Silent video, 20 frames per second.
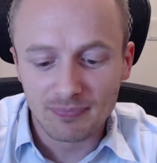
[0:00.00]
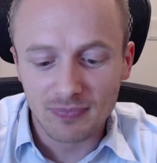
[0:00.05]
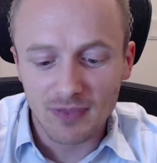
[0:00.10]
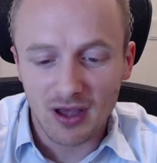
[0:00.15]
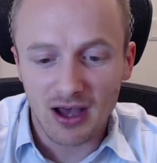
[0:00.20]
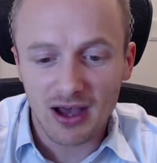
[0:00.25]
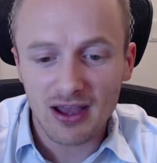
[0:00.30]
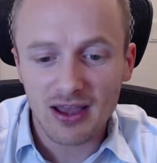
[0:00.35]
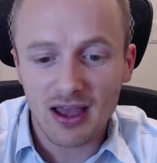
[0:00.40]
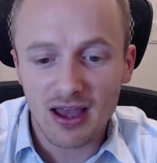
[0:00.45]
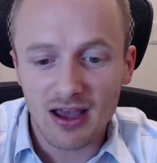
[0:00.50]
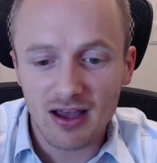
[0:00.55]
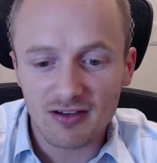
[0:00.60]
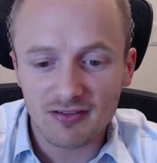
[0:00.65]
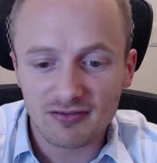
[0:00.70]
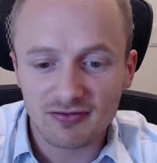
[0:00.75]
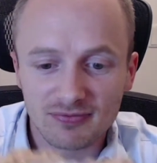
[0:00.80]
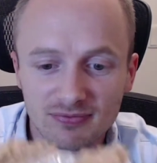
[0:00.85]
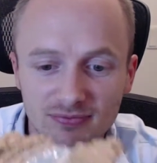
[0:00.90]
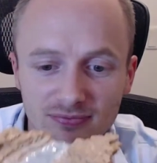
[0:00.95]
I
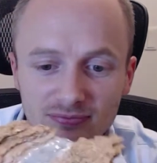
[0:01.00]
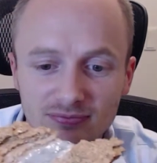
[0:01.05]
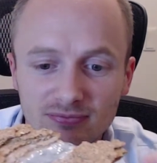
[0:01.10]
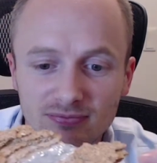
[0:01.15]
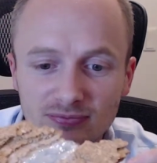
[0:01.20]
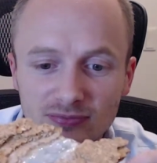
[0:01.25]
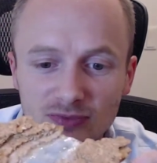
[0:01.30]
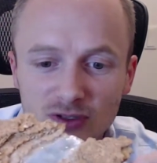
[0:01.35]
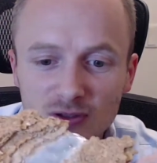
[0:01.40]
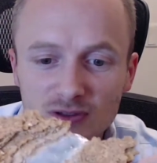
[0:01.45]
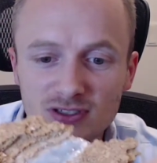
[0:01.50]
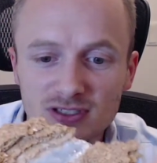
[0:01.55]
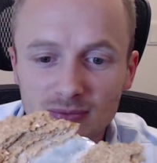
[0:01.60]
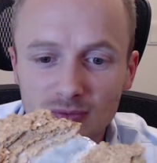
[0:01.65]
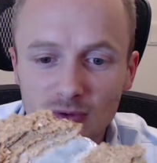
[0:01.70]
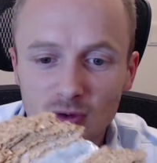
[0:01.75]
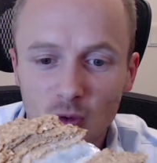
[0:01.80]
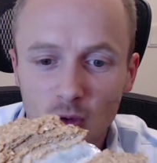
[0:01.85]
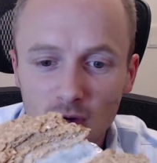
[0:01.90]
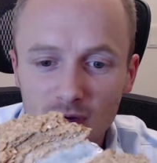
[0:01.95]
have used some
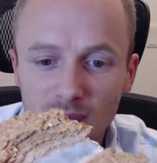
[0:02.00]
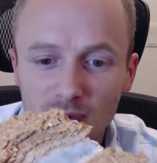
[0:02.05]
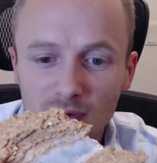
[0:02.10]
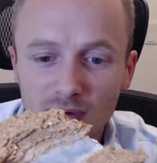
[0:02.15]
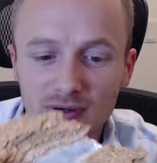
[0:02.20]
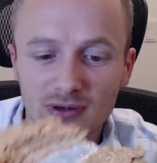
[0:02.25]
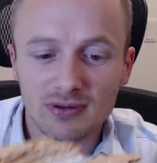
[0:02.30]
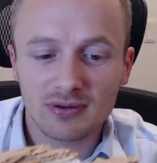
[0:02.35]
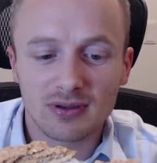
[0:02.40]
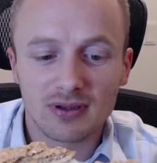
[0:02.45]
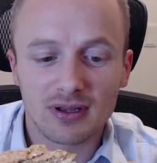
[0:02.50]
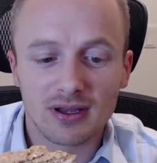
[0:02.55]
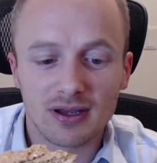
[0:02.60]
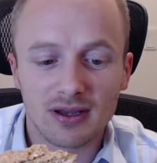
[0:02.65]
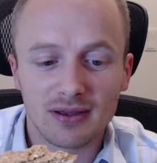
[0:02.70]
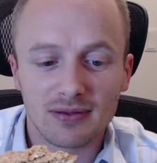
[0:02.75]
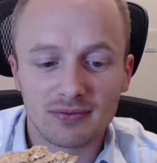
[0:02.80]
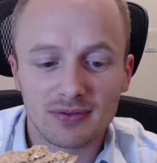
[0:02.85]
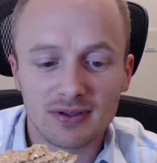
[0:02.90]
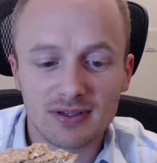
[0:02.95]
corkboard.
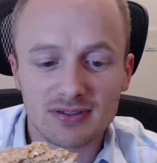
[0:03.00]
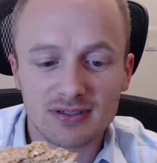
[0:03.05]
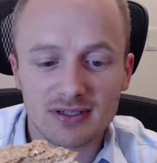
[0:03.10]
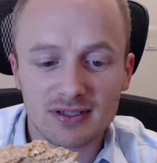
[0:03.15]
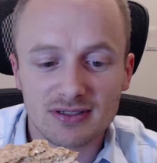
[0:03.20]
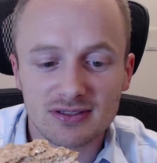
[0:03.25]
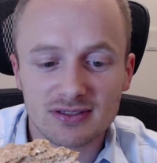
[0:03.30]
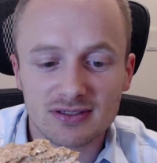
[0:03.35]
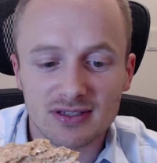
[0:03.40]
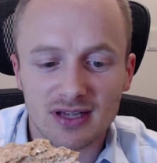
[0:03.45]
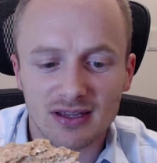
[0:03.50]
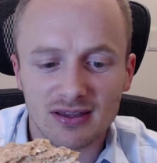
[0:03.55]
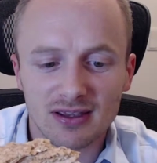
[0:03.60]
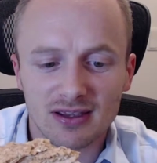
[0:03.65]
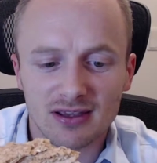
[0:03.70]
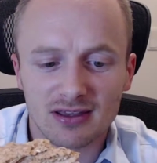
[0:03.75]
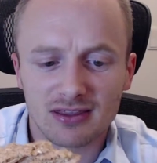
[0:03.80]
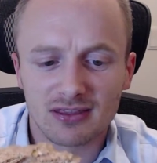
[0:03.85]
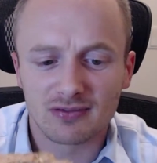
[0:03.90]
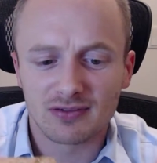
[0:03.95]
This is, I
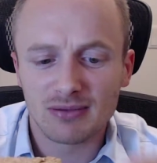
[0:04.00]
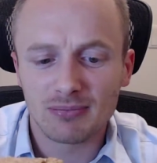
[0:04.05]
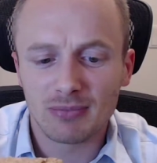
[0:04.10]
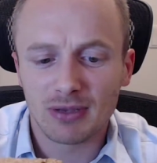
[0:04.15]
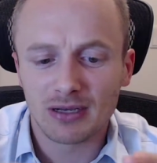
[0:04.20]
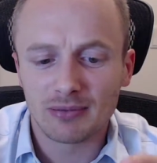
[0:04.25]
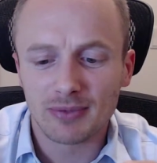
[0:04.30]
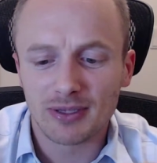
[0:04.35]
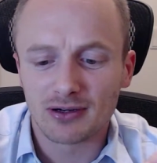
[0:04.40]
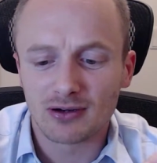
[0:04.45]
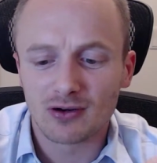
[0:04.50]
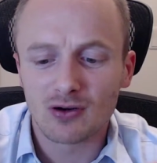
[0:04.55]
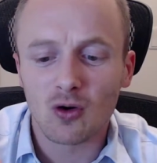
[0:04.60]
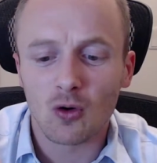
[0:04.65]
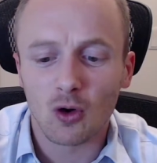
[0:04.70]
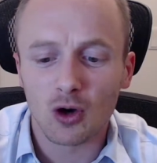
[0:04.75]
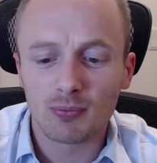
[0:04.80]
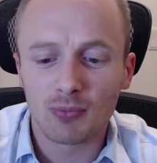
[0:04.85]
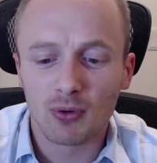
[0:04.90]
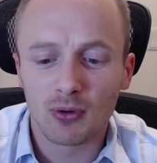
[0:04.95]
think, 3mm
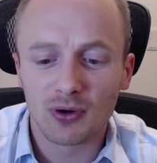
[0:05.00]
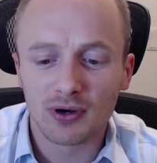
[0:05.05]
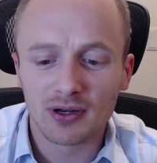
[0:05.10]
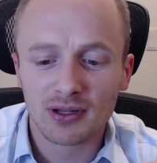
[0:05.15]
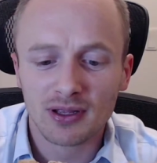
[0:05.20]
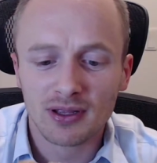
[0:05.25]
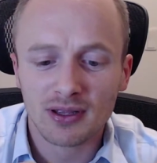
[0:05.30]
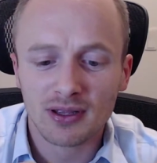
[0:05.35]
corkboard.